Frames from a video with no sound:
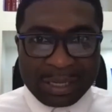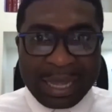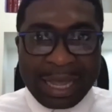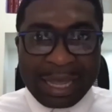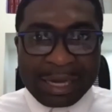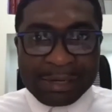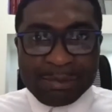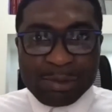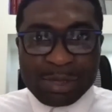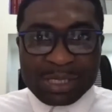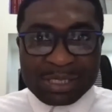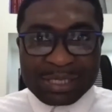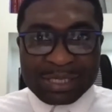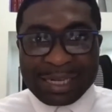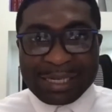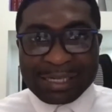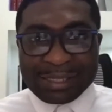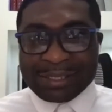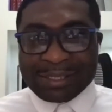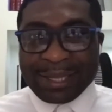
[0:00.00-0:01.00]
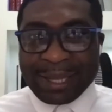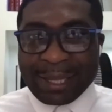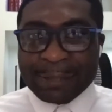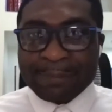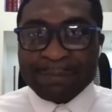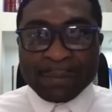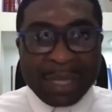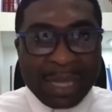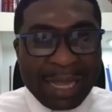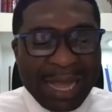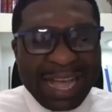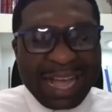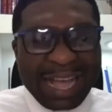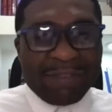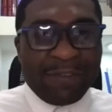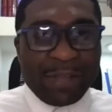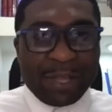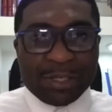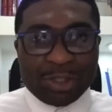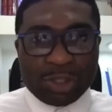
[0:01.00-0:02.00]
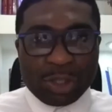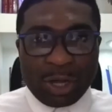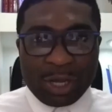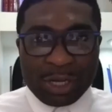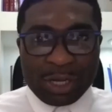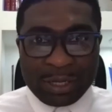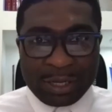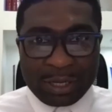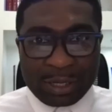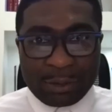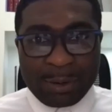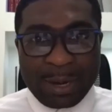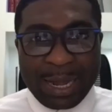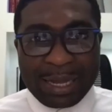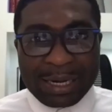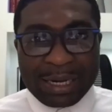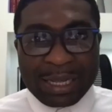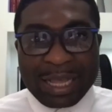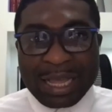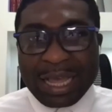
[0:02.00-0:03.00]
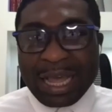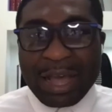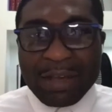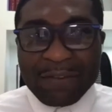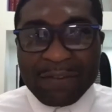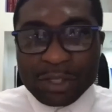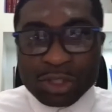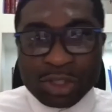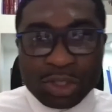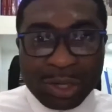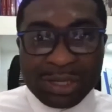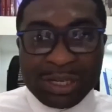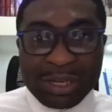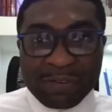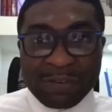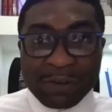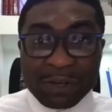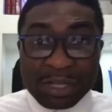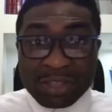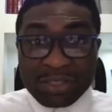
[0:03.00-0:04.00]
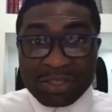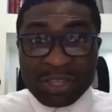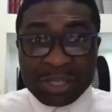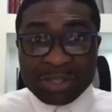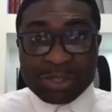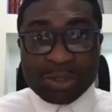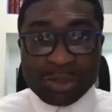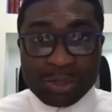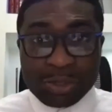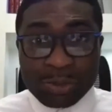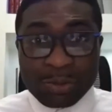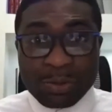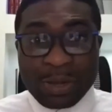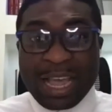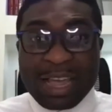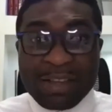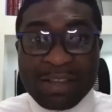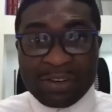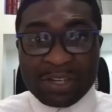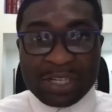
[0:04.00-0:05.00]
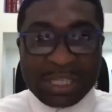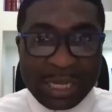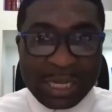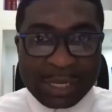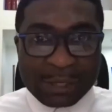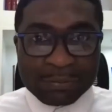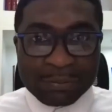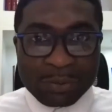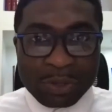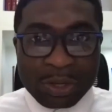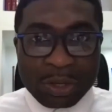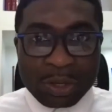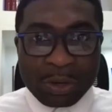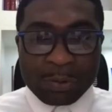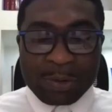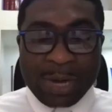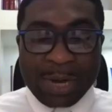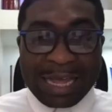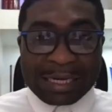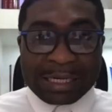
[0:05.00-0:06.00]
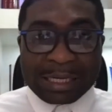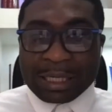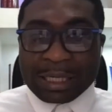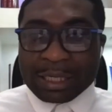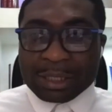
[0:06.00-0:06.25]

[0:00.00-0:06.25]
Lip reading: And we said it here, have a journal, right? Have a journal for the things you do every day, all right?